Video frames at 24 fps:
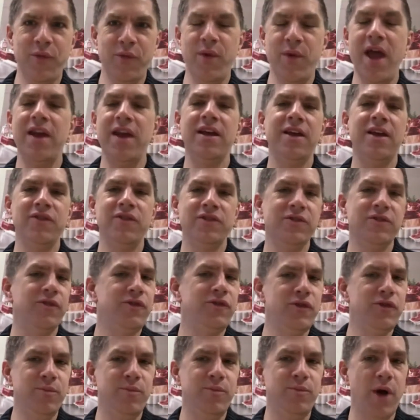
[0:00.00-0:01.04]
We had to give it to a
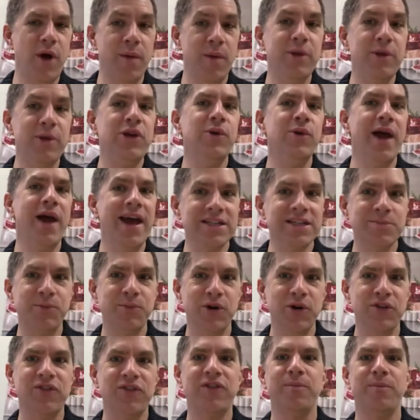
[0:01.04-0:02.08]
few barbecue
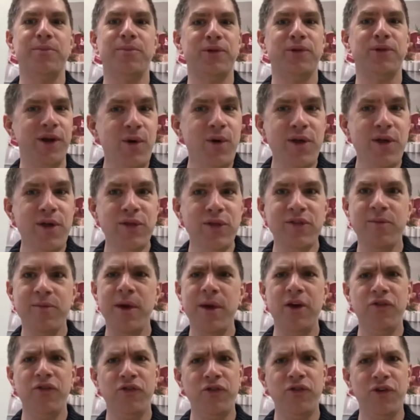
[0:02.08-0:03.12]
experts to play with to
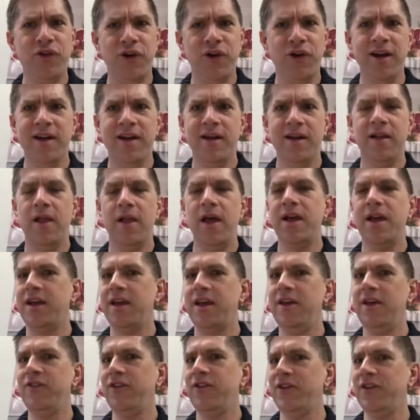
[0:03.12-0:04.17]
make sure like
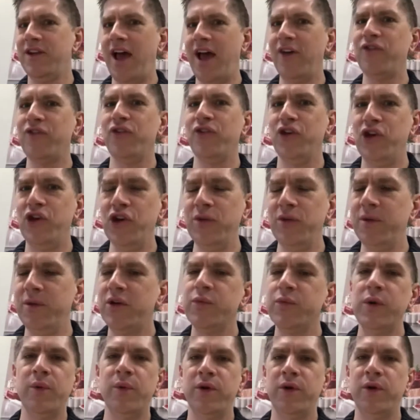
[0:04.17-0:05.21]
is it actually good,
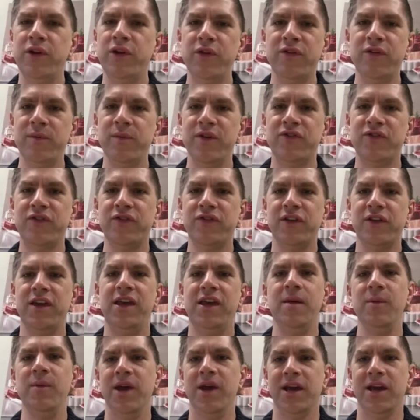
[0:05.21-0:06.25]
because we don't want to do something that's just a
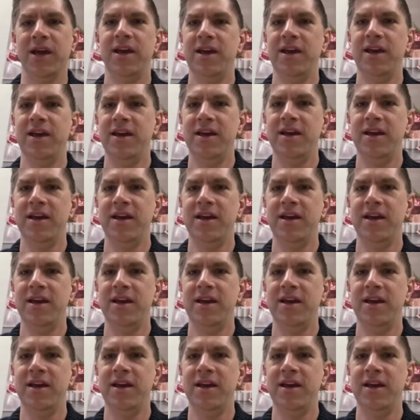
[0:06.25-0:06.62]
gimmick.